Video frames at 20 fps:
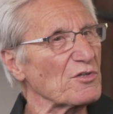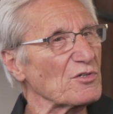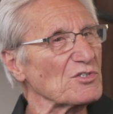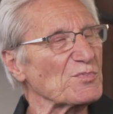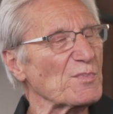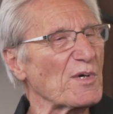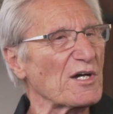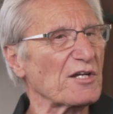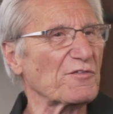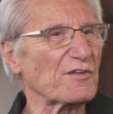
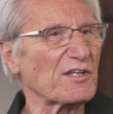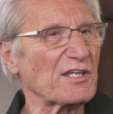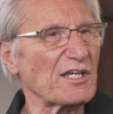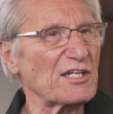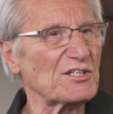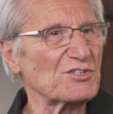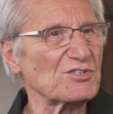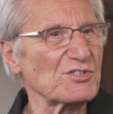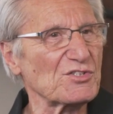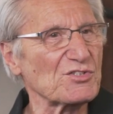those
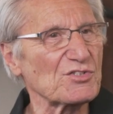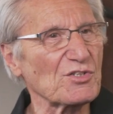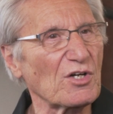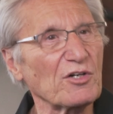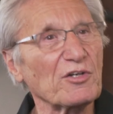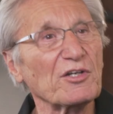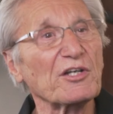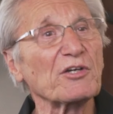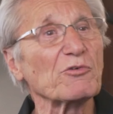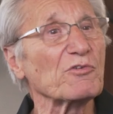modifications
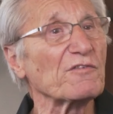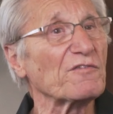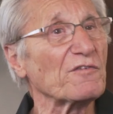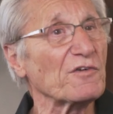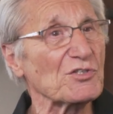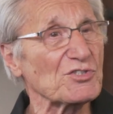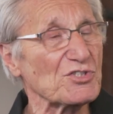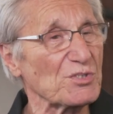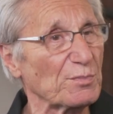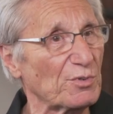are
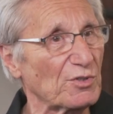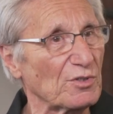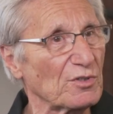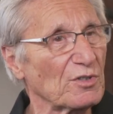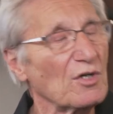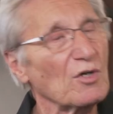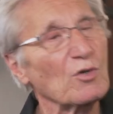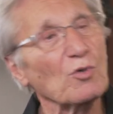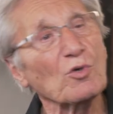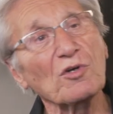irreversible